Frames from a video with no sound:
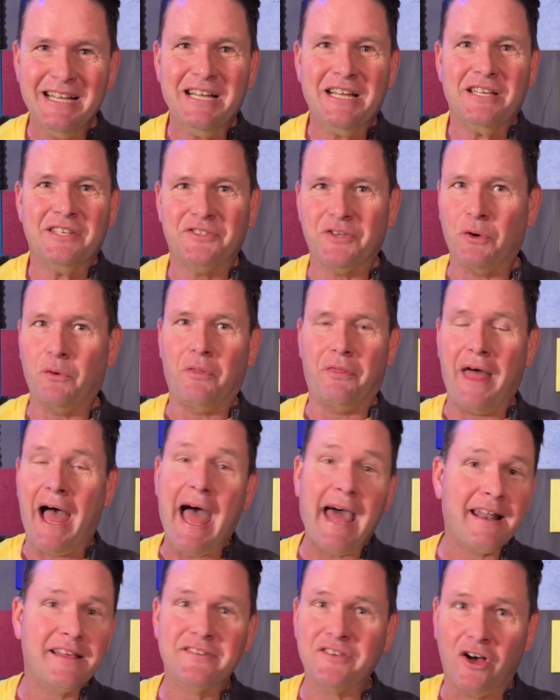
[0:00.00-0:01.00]
So
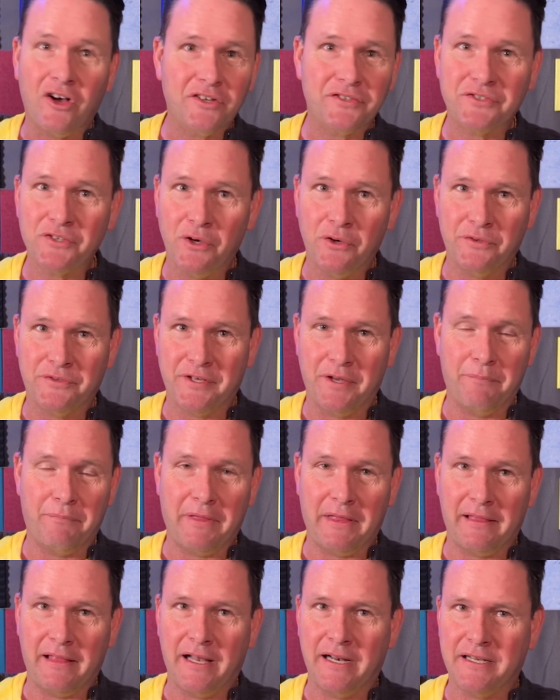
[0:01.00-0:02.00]
that is also
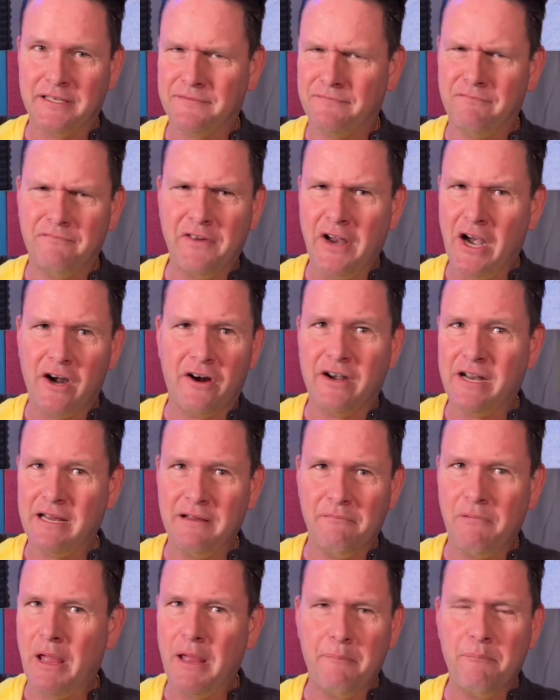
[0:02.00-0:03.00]
something that's
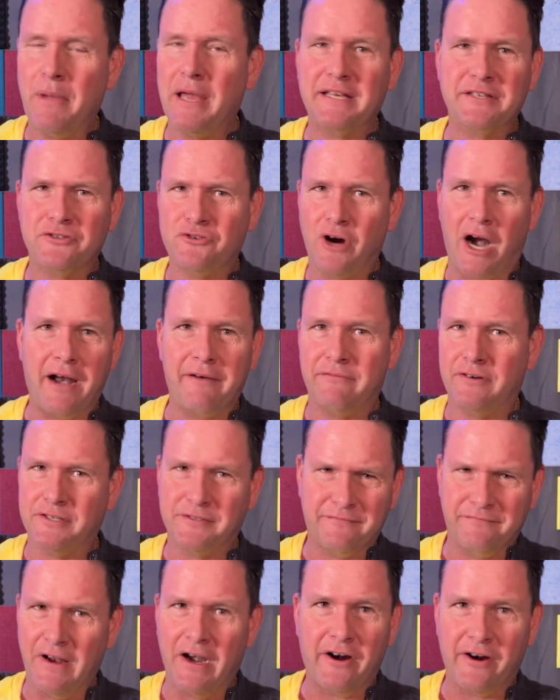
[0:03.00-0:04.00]
it makes
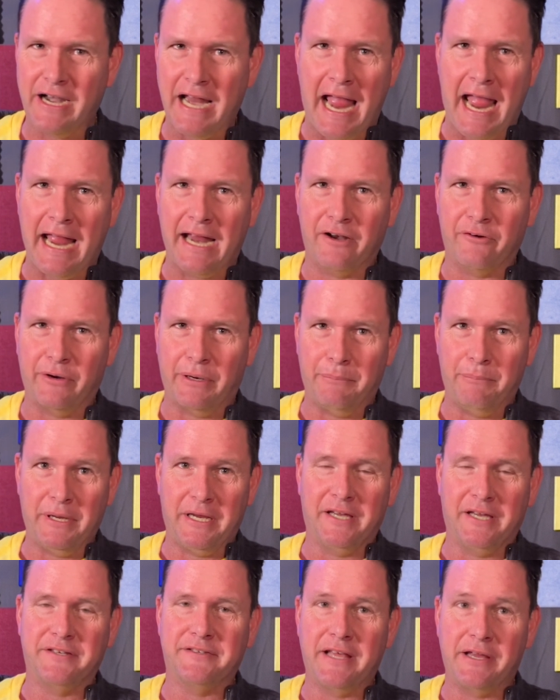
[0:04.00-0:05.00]
drivers very angry
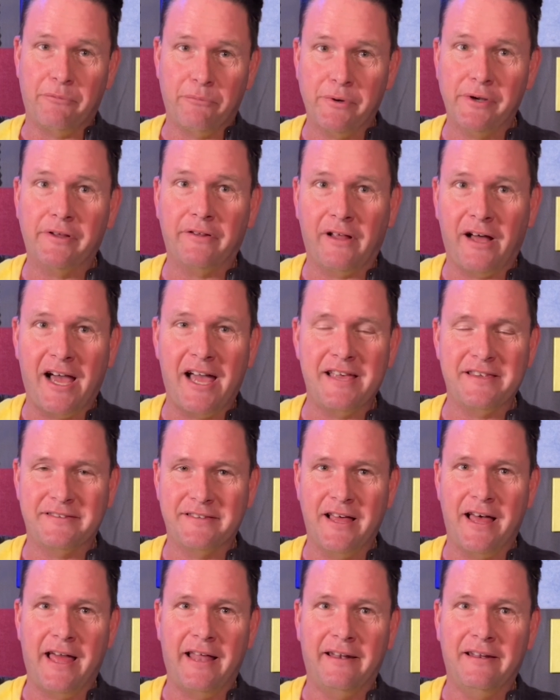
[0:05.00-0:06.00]
because they
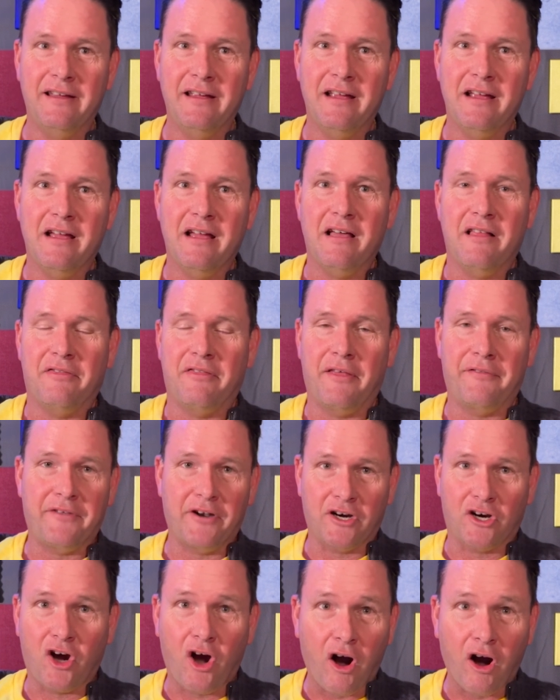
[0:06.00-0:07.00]
realize that
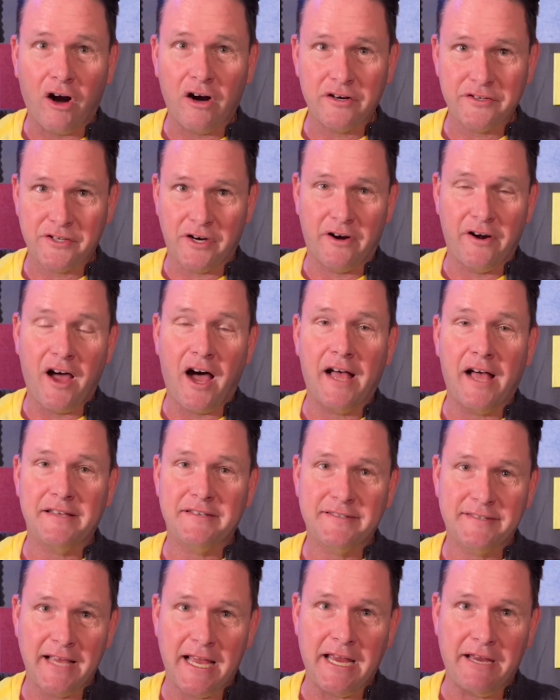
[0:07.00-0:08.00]
their cars are
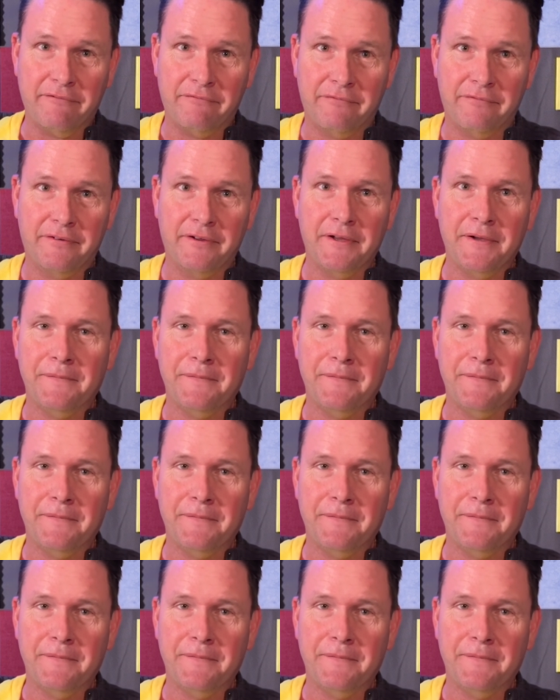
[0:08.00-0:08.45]
not safe.